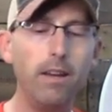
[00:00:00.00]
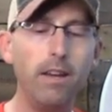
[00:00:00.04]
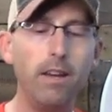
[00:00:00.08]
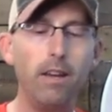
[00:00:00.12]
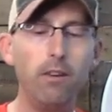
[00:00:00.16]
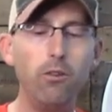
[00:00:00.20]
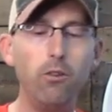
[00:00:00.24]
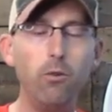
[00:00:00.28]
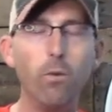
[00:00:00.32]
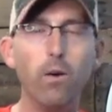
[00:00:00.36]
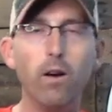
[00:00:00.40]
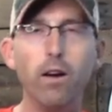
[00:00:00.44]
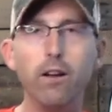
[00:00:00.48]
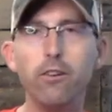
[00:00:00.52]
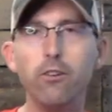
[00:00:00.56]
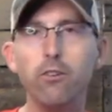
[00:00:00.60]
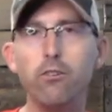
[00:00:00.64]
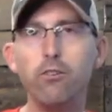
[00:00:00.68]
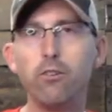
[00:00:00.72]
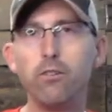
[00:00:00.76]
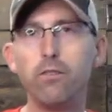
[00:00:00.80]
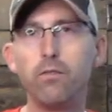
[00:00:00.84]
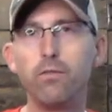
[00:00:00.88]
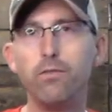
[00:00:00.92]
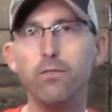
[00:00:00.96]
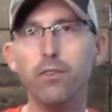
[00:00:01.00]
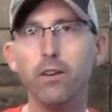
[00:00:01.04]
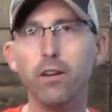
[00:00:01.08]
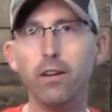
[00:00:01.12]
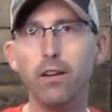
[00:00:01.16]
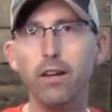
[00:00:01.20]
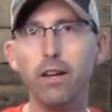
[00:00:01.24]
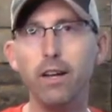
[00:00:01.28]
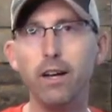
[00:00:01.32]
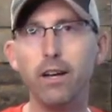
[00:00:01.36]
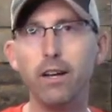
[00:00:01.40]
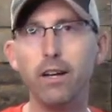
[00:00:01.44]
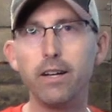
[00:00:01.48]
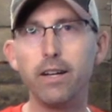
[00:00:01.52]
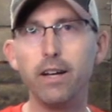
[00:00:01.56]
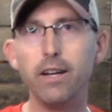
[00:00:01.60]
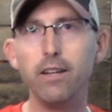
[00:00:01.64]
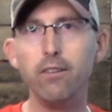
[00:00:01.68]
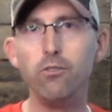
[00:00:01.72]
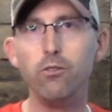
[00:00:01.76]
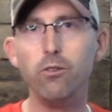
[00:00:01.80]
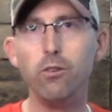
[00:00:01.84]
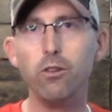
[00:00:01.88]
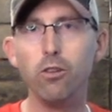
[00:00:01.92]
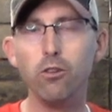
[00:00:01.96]
and you want to just fill air
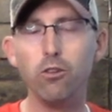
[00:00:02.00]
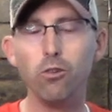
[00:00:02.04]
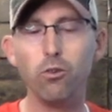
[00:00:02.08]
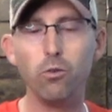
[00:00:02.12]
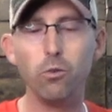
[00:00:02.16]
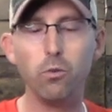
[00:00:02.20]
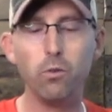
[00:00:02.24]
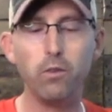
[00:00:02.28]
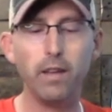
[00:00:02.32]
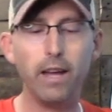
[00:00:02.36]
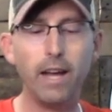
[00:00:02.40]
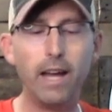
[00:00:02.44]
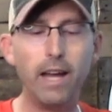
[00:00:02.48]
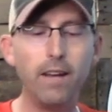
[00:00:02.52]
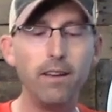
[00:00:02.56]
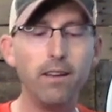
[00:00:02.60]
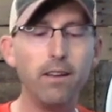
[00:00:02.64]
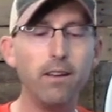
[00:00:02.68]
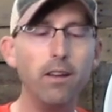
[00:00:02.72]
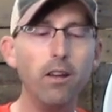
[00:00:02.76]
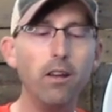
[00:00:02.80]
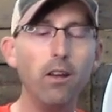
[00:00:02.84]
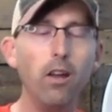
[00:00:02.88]
guns, you can do that.